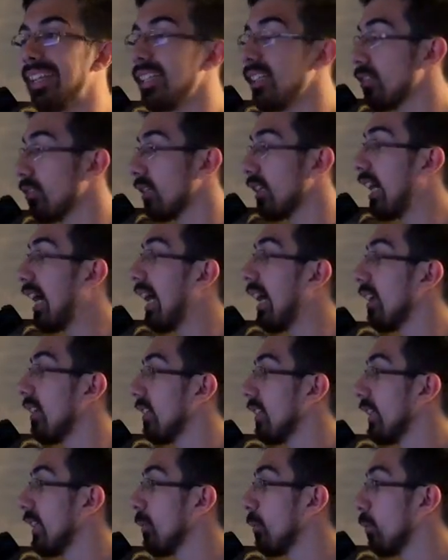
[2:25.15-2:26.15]
These are not
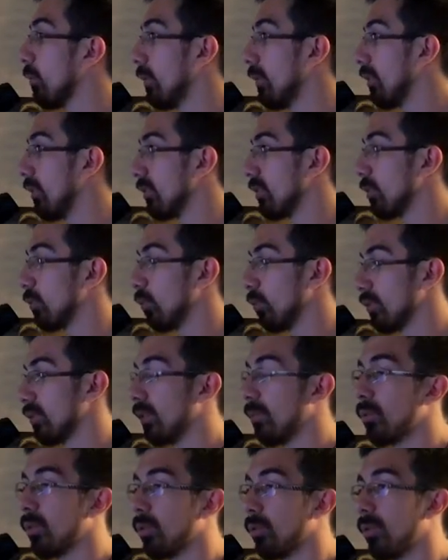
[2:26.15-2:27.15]
any you know
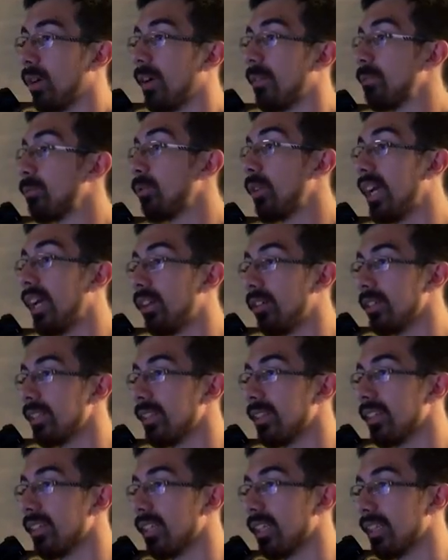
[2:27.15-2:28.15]
somewhere where I've read or
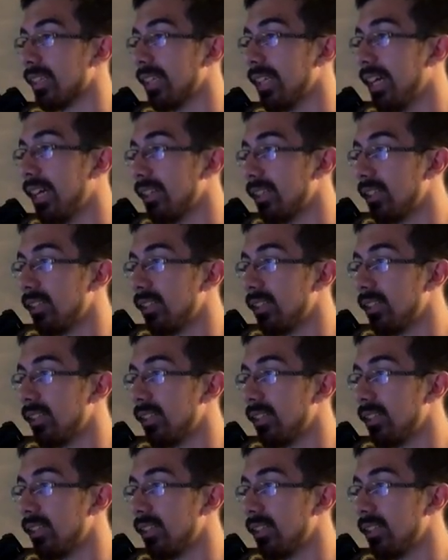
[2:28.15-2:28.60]
anything like that.